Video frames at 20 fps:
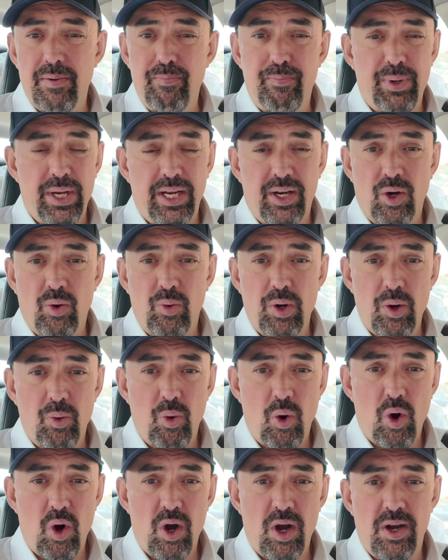and bigger
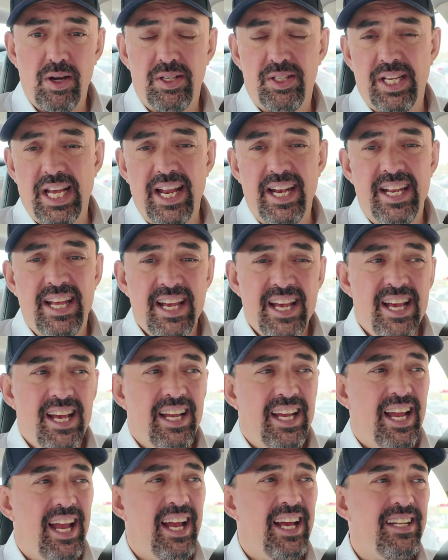rewards. And
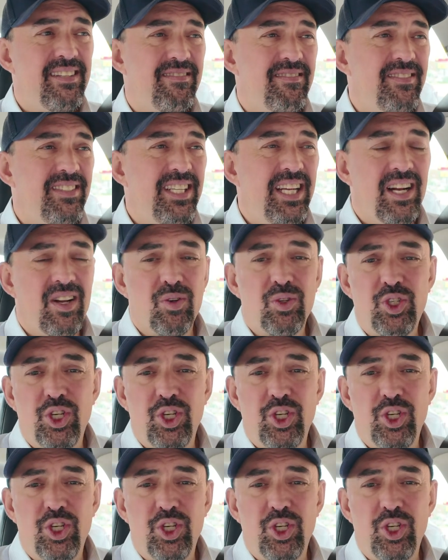you know,